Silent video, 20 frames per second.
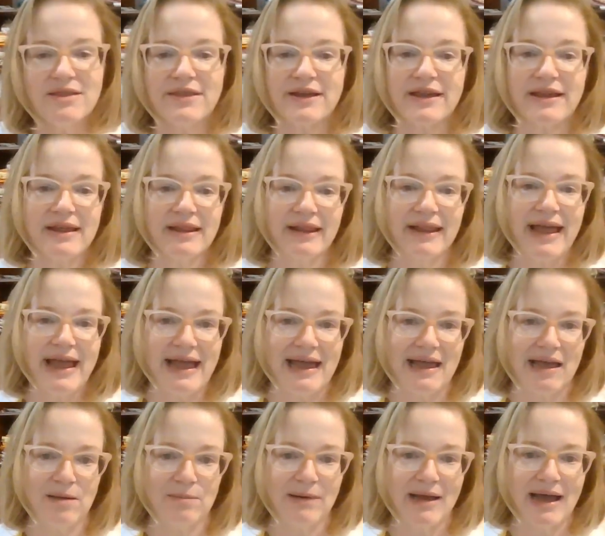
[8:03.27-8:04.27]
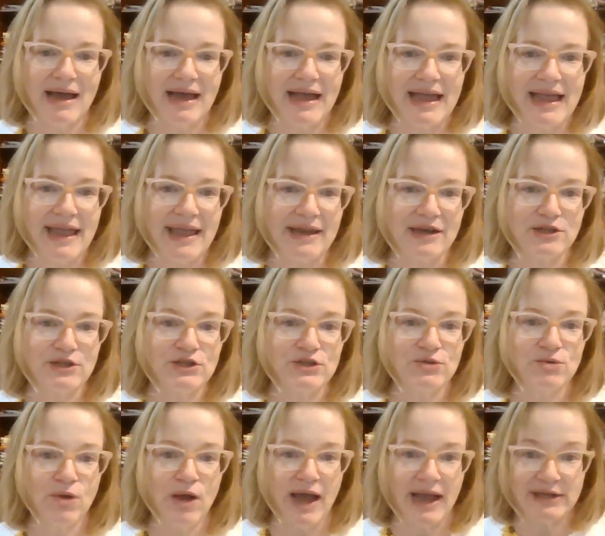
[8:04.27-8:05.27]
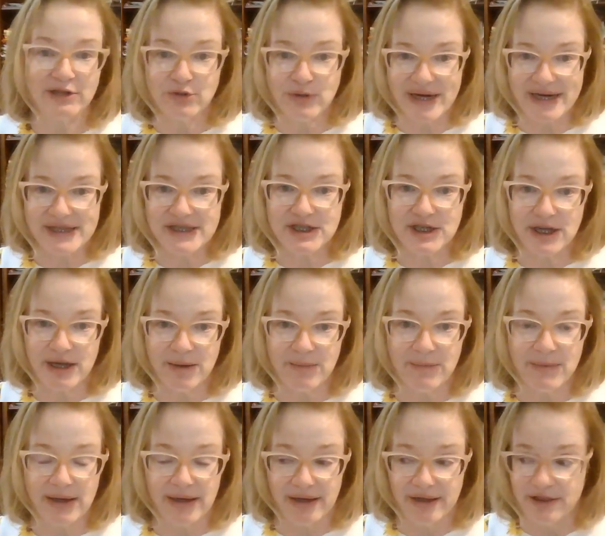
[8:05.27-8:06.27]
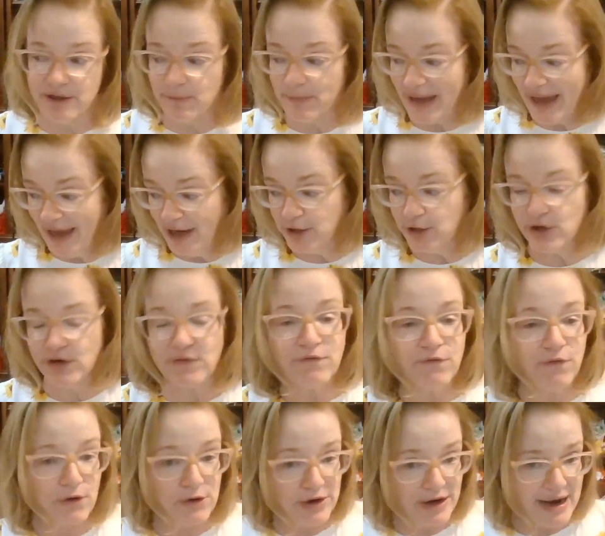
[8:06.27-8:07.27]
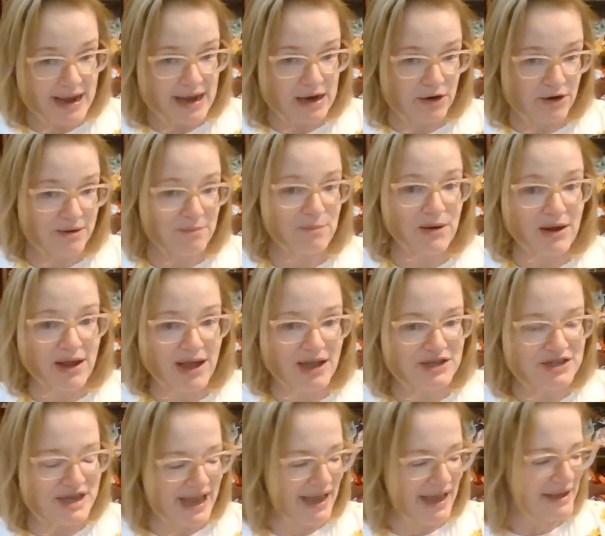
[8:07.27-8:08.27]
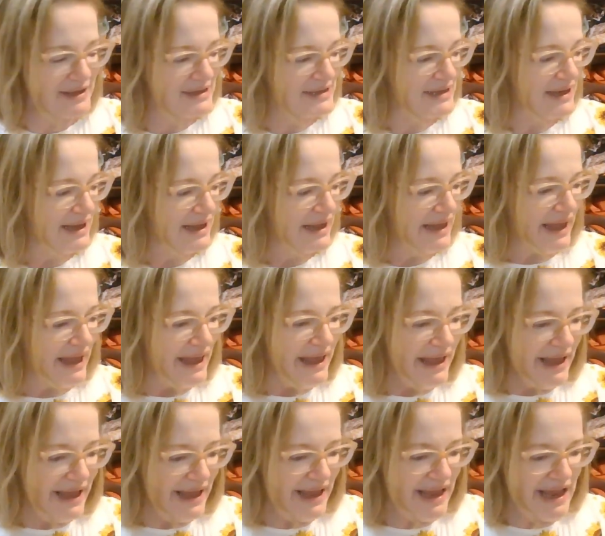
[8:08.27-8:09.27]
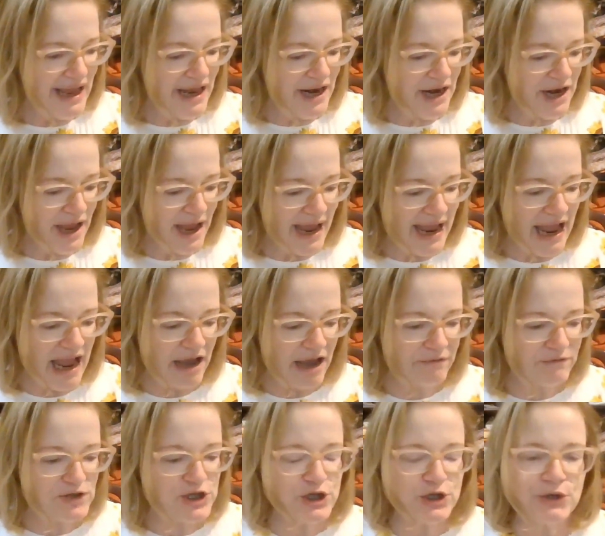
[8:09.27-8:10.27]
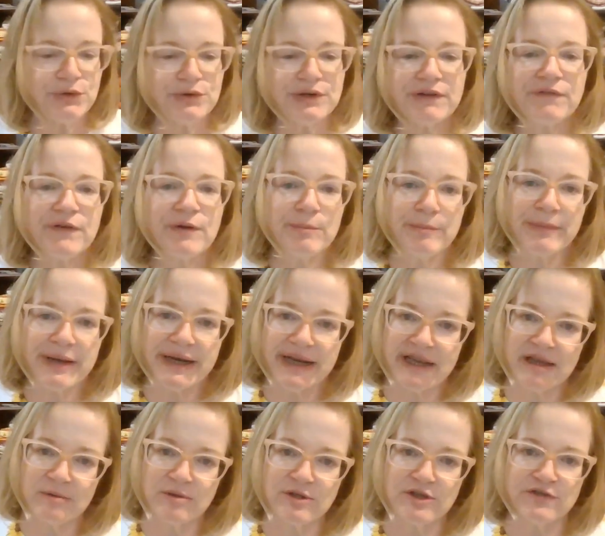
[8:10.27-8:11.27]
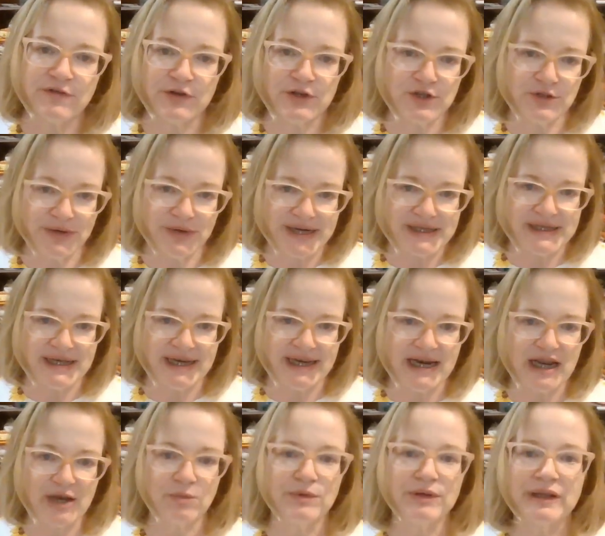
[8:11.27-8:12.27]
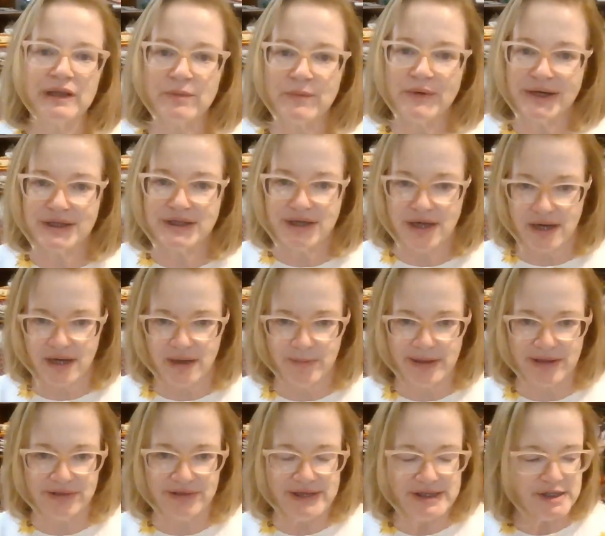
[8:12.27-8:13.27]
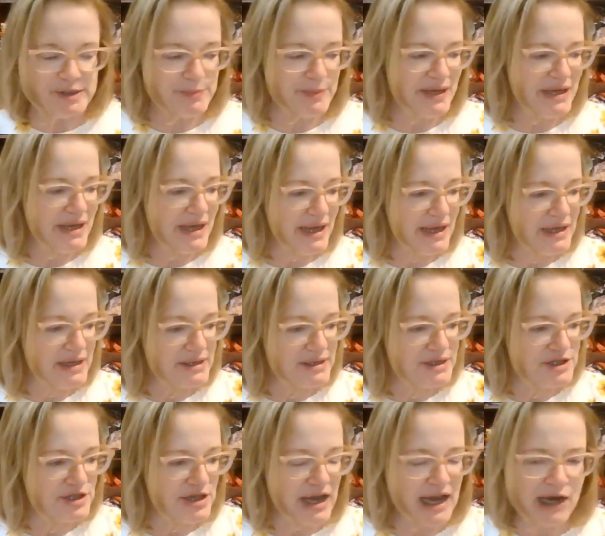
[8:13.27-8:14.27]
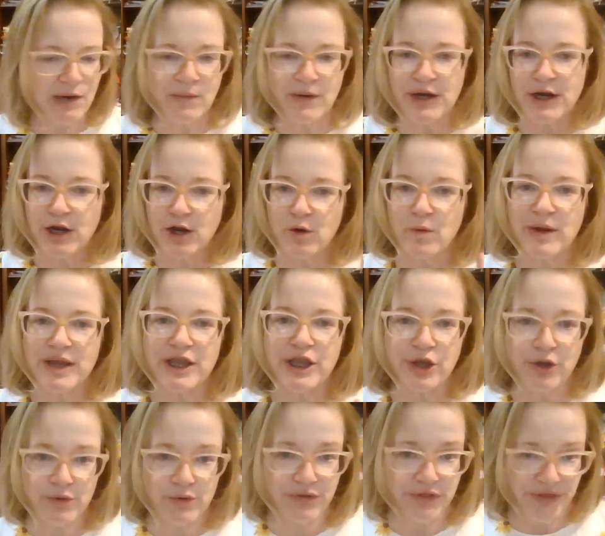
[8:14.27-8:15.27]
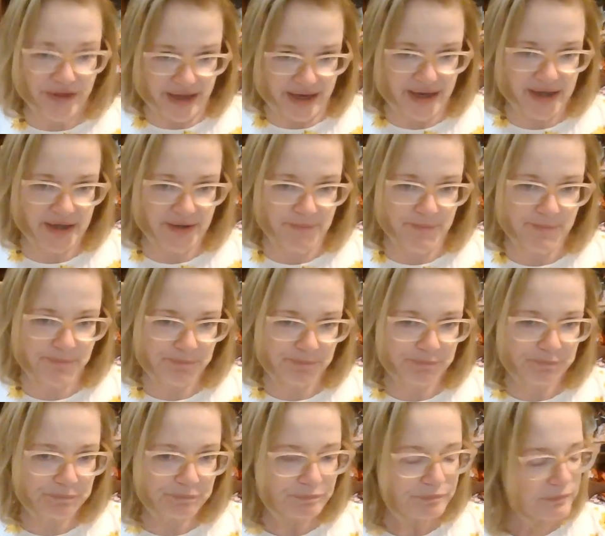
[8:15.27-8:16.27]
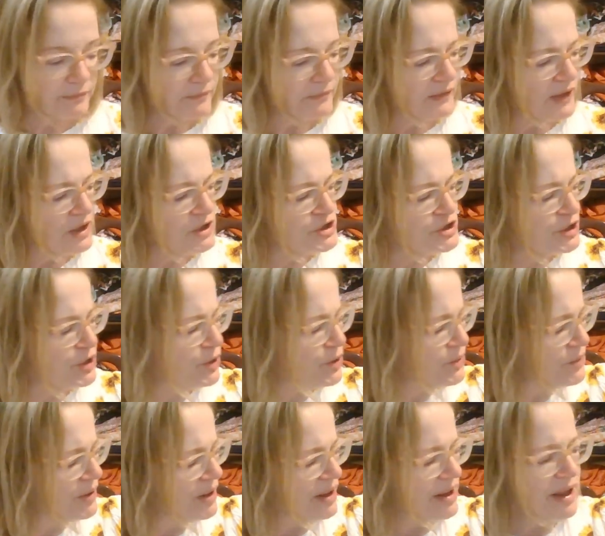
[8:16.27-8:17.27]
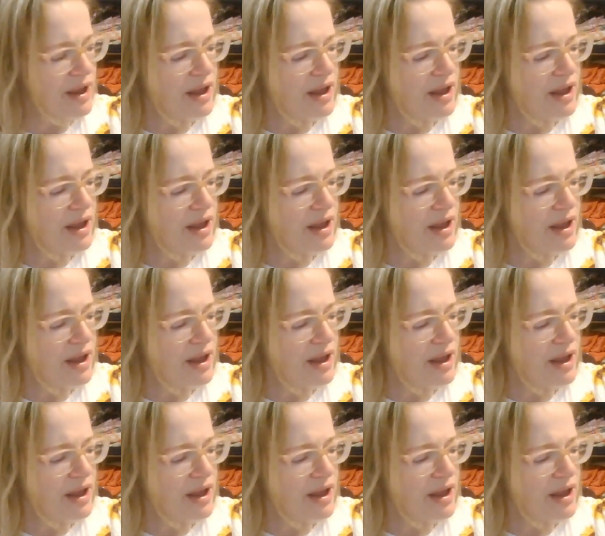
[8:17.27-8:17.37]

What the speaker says: collab, I traced the pattern for our project, and I have two different mediums for tracing, and I really want to talk about this because I want to know what you think. So